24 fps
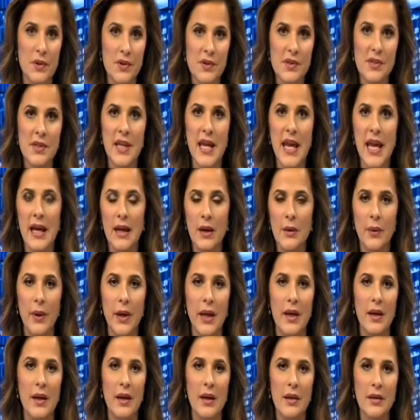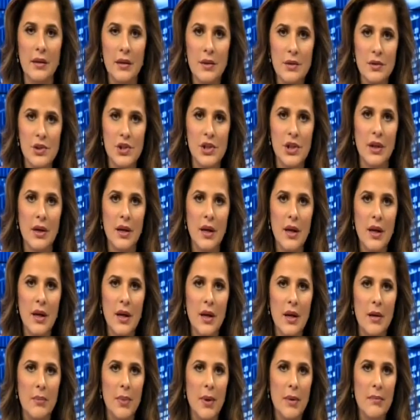diversity, equity, and inclusion.
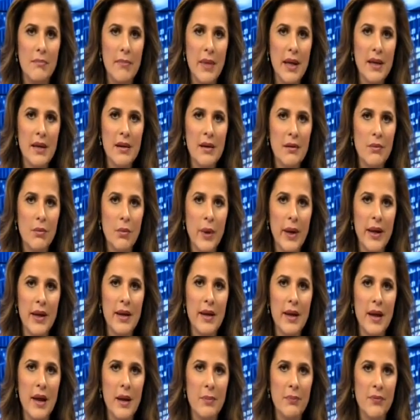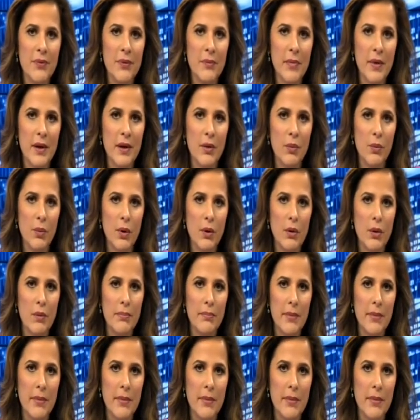But many are waking up from their
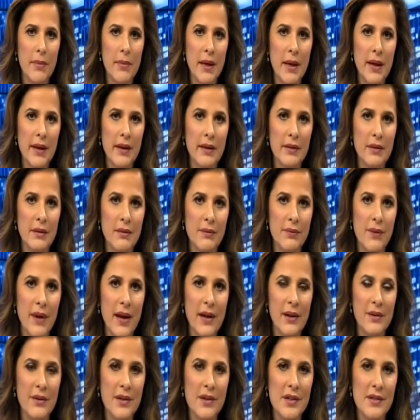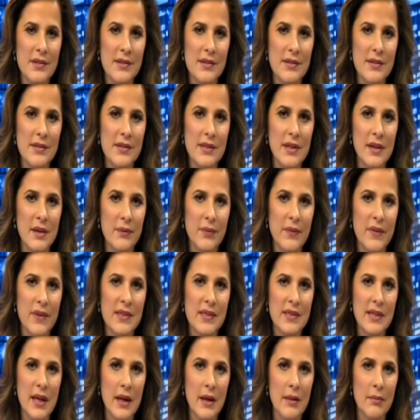woke mind virus and seeing it for the
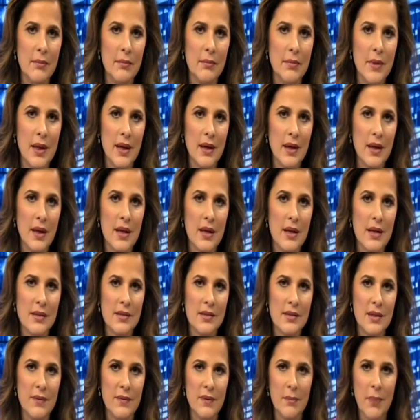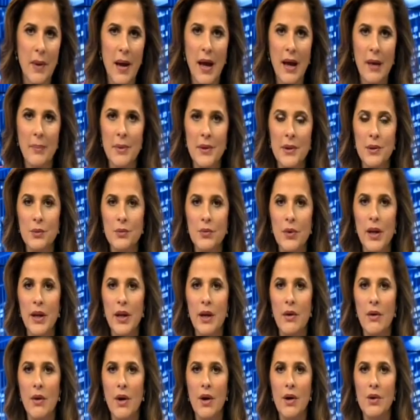scam that it is. Even popular
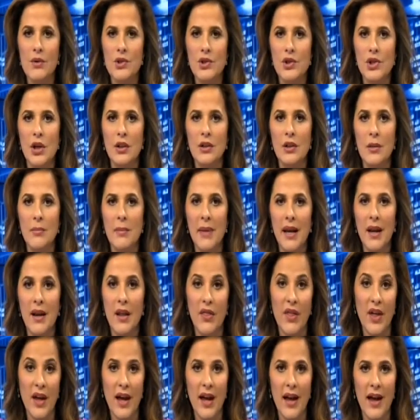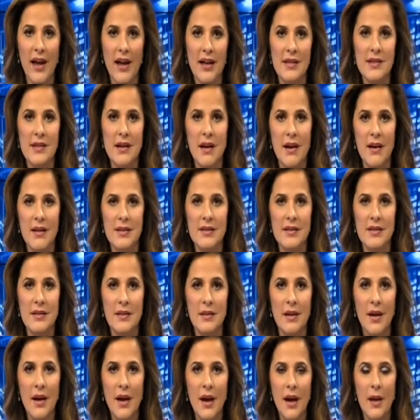radio host Charlamagne the God talked
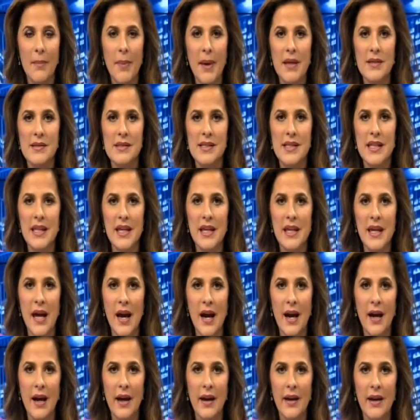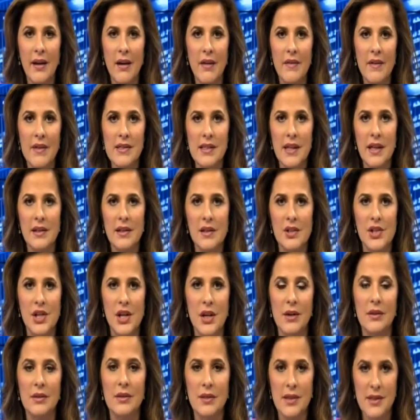about DEI on The Daily
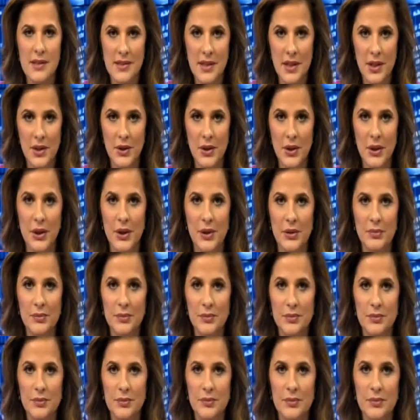Show. Let's take a look.